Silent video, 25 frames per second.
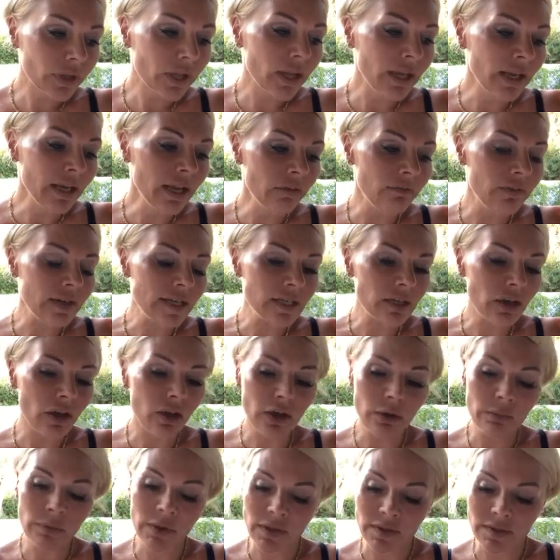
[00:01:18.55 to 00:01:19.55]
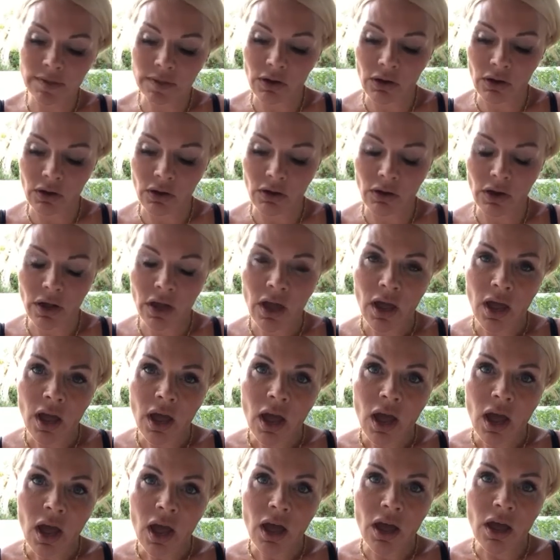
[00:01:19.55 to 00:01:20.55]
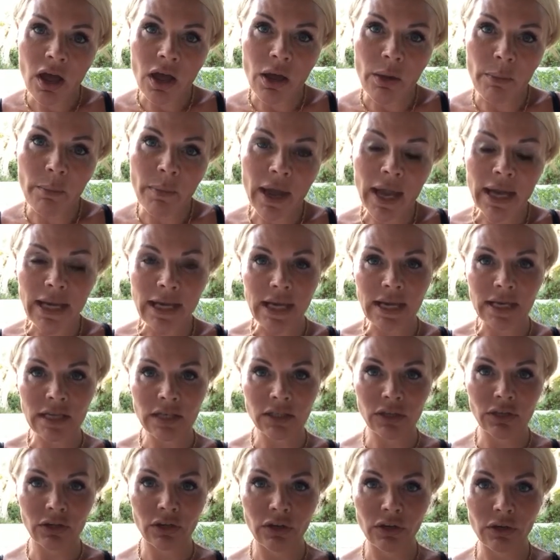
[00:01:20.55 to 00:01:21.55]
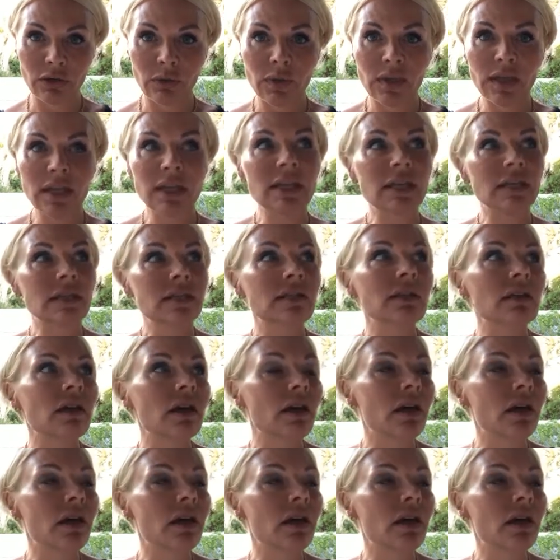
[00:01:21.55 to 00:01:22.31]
Now Vida Home Loans are a lender who is,